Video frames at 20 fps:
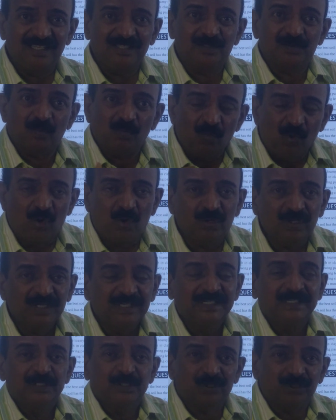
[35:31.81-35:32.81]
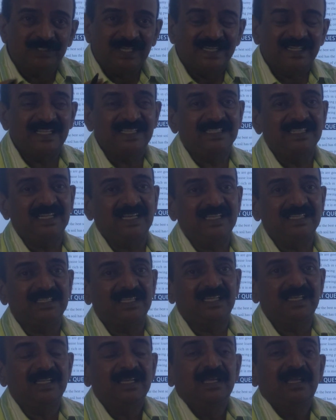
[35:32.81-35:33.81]
is more. So that is the
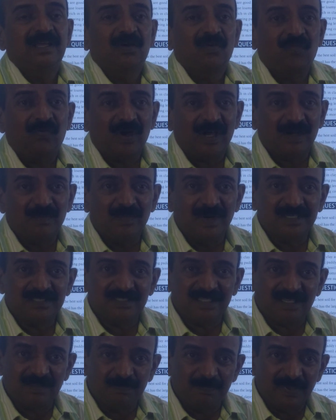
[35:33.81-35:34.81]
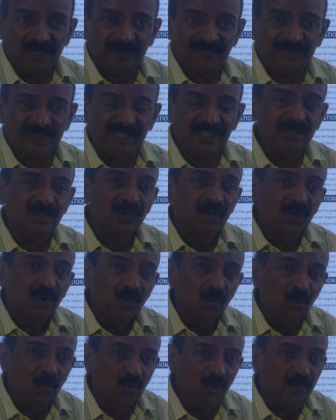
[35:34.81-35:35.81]
reason farmers are preferring
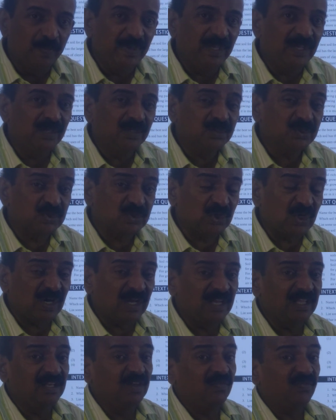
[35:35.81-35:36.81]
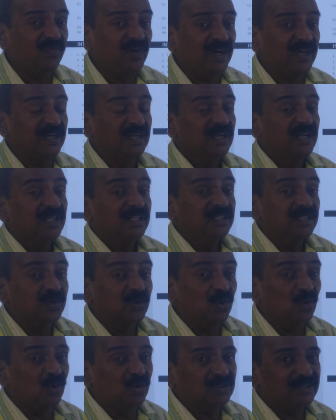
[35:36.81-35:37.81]
loamy soil for the
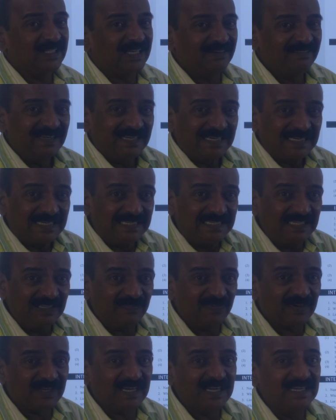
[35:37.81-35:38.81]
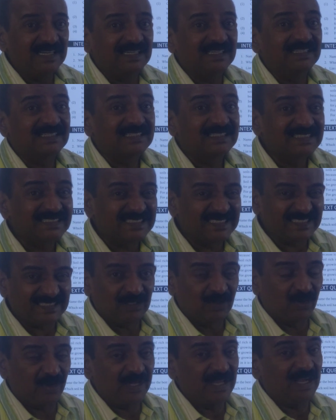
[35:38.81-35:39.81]
growth of different
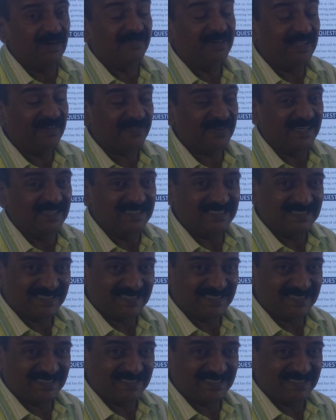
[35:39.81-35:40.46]
growing of different